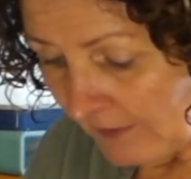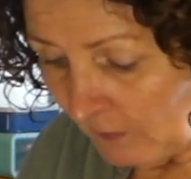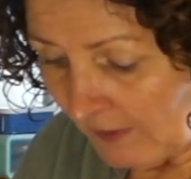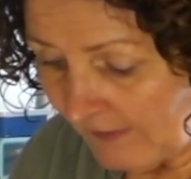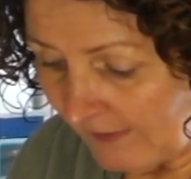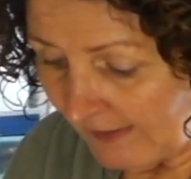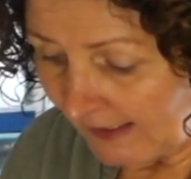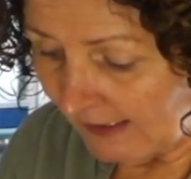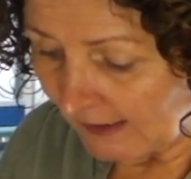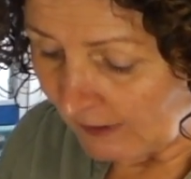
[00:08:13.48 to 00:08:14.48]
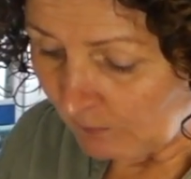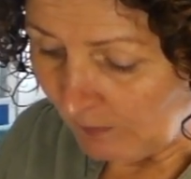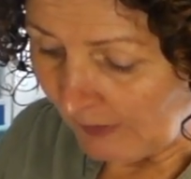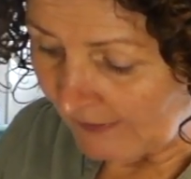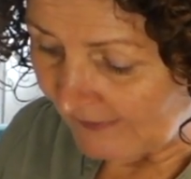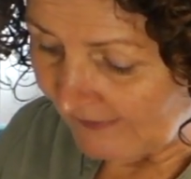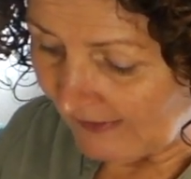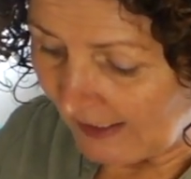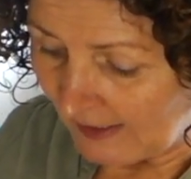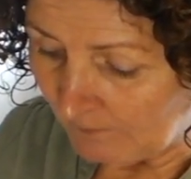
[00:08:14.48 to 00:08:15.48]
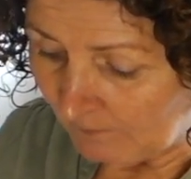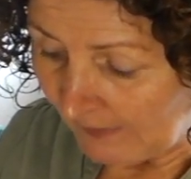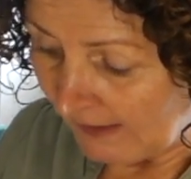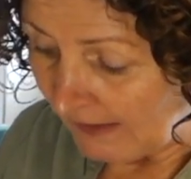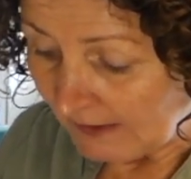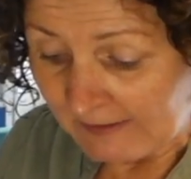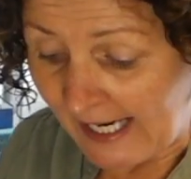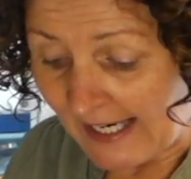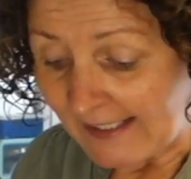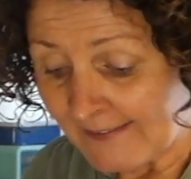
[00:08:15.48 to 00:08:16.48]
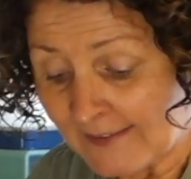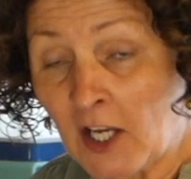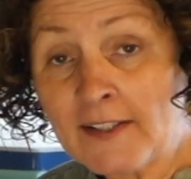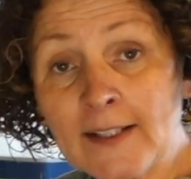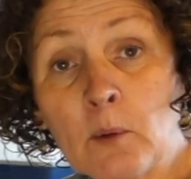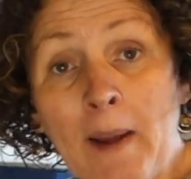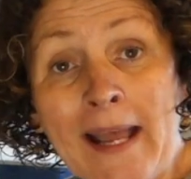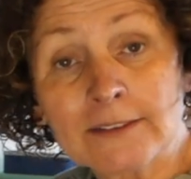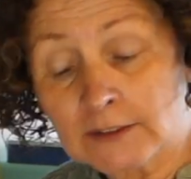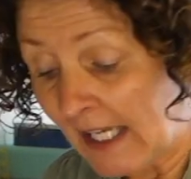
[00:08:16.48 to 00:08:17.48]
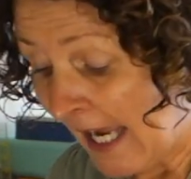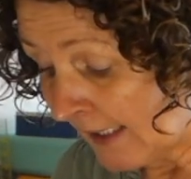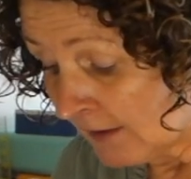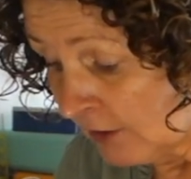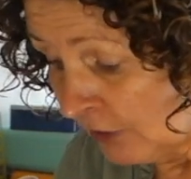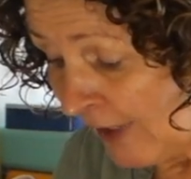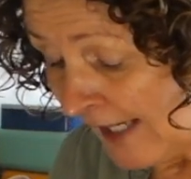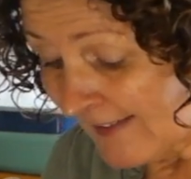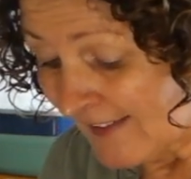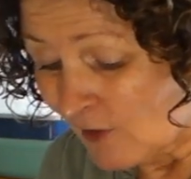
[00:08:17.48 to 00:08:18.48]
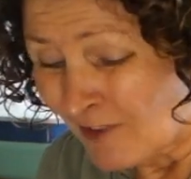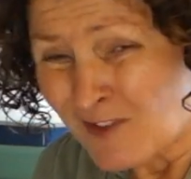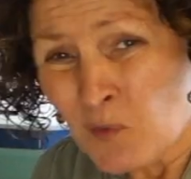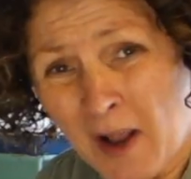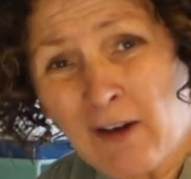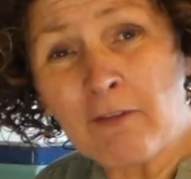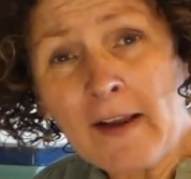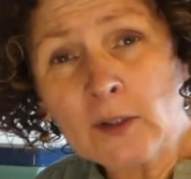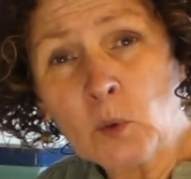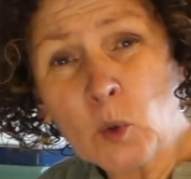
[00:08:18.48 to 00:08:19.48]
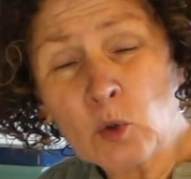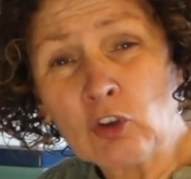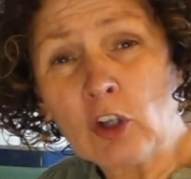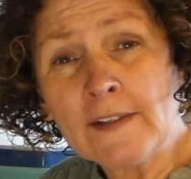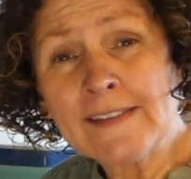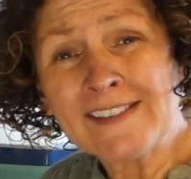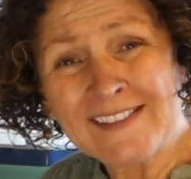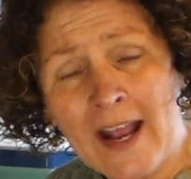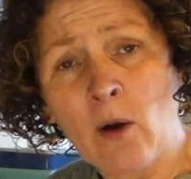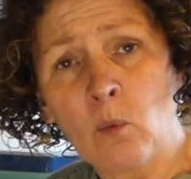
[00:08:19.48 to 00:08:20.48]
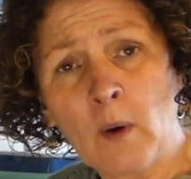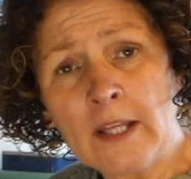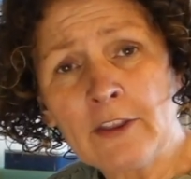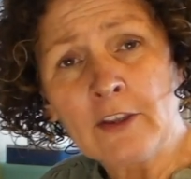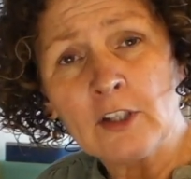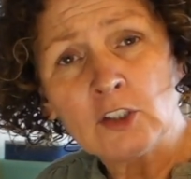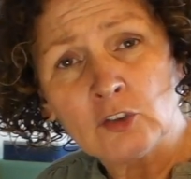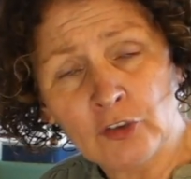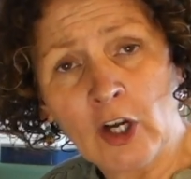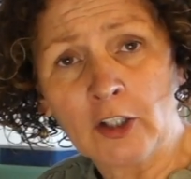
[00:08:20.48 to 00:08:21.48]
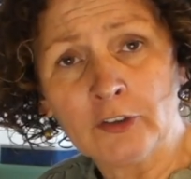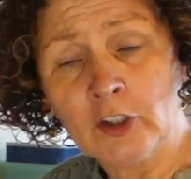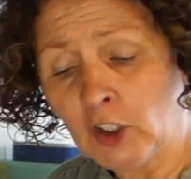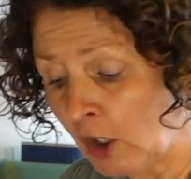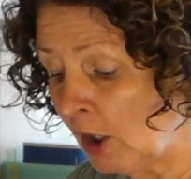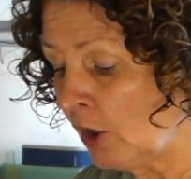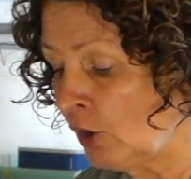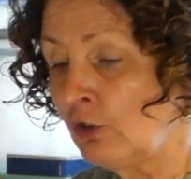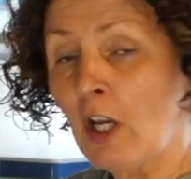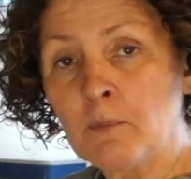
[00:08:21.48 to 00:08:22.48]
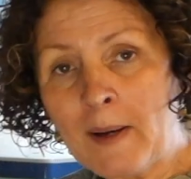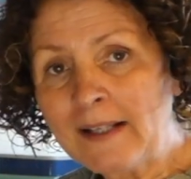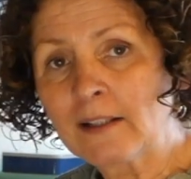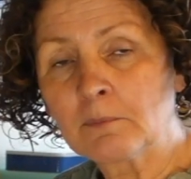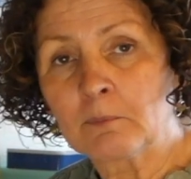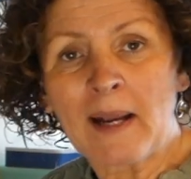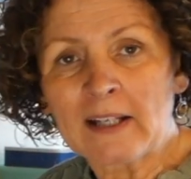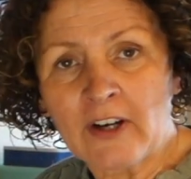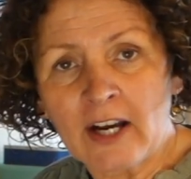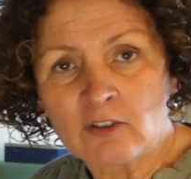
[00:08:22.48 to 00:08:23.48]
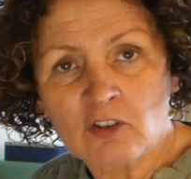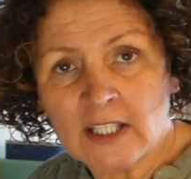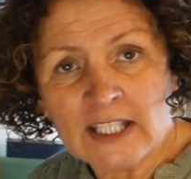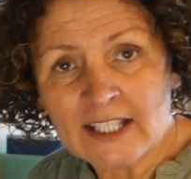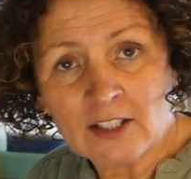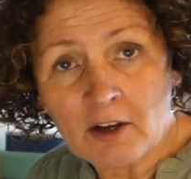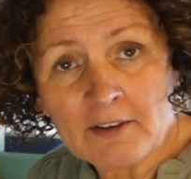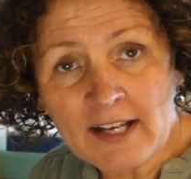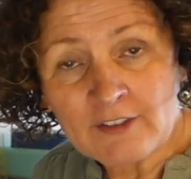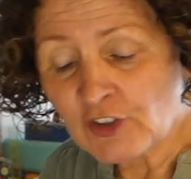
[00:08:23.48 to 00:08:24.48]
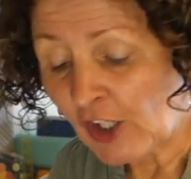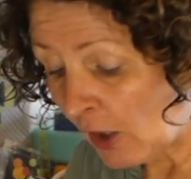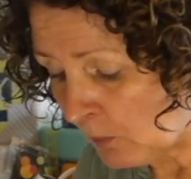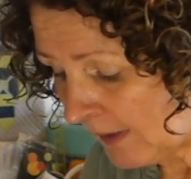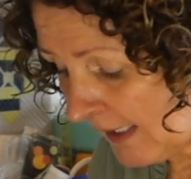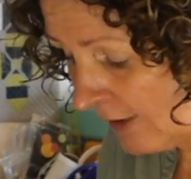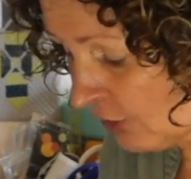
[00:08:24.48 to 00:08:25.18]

it with, I think. But yeah, it's a nice little pattern, and that's 12 fat quarters dealt with, done. No background or anything like that to go with it,